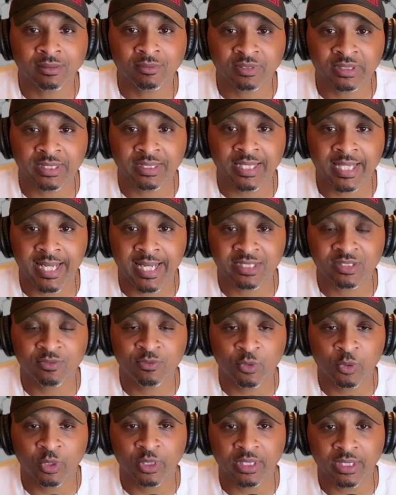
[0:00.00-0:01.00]
the last
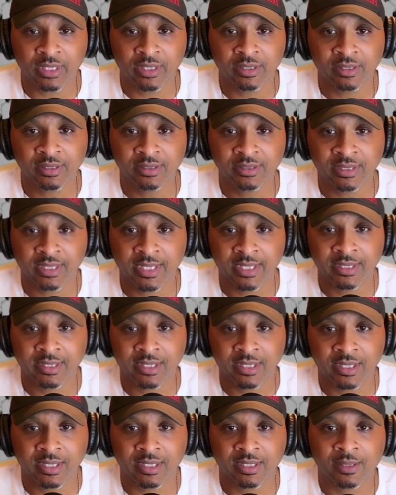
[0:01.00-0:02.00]
4 years, and
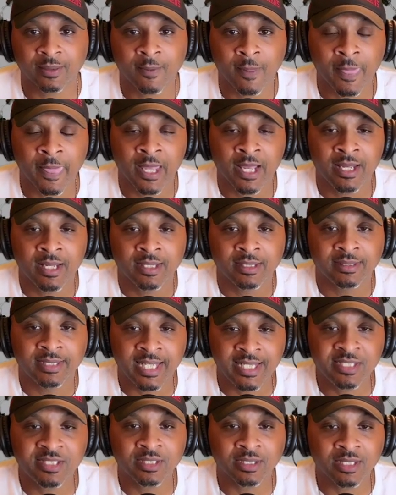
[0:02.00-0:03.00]

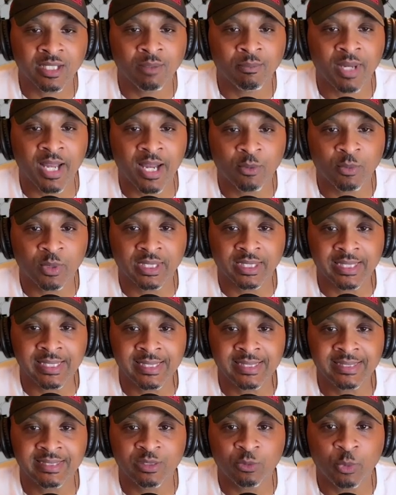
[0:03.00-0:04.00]
they should come out with an
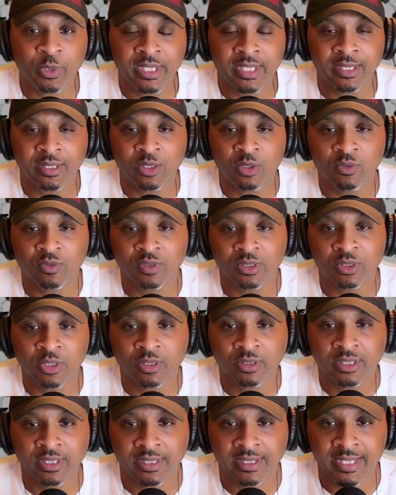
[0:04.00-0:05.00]
easy win over
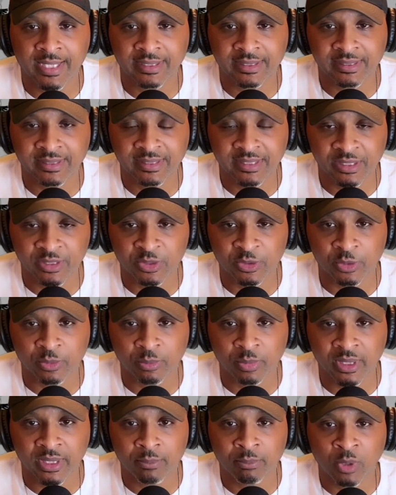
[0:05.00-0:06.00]
North Carolina Central.
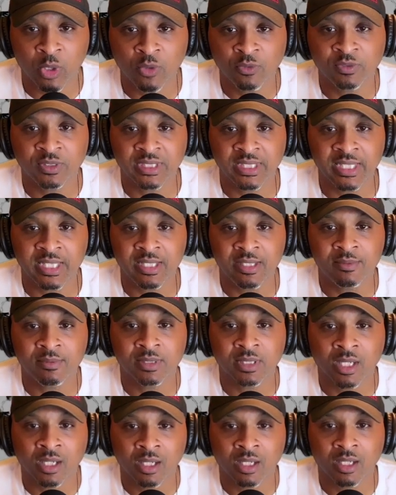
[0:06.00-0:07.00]
But both
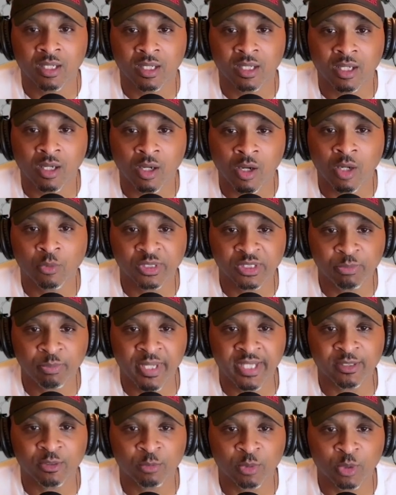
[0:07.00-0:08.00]
teams are
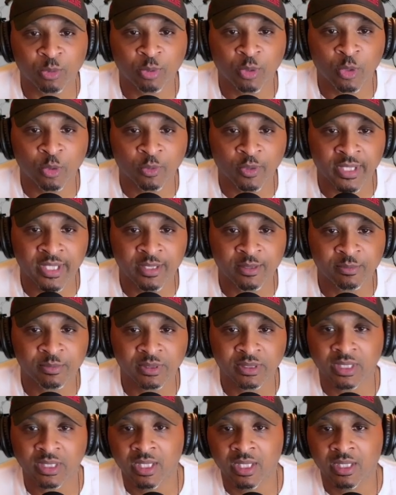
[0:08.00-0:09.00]
respectable
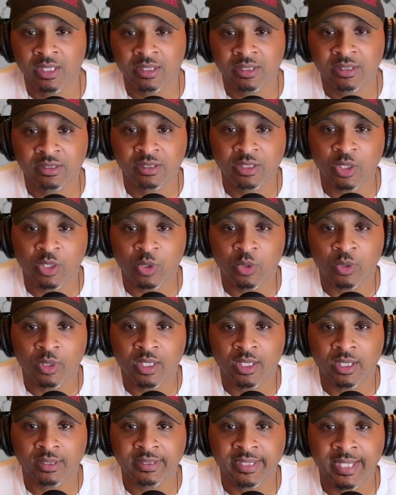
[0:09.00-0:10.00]
programs.
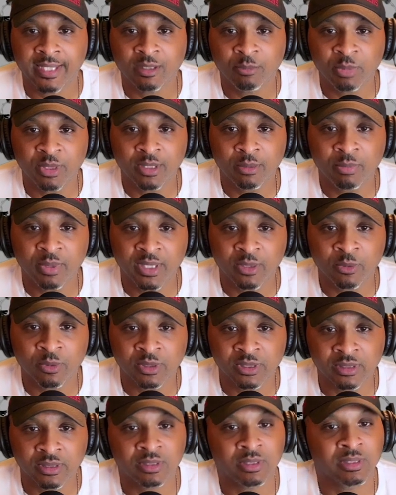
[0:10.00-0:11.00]
So that'll be a big
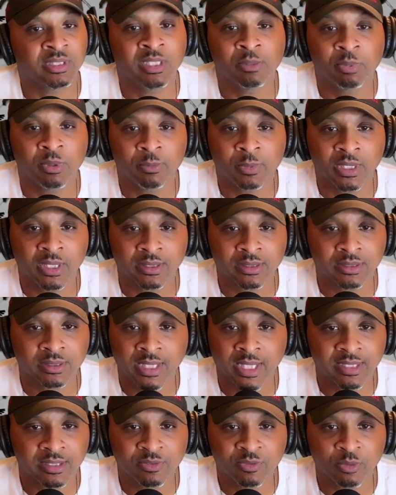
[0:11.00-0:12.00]
one simply because
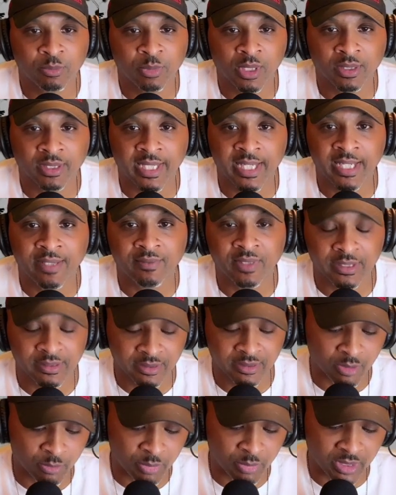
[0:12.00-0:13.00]
college football game day
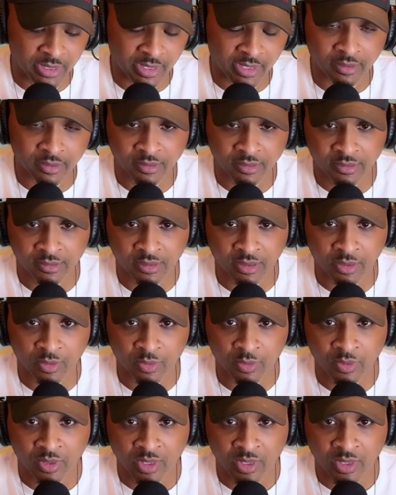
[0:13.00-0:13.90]
is going to be there. So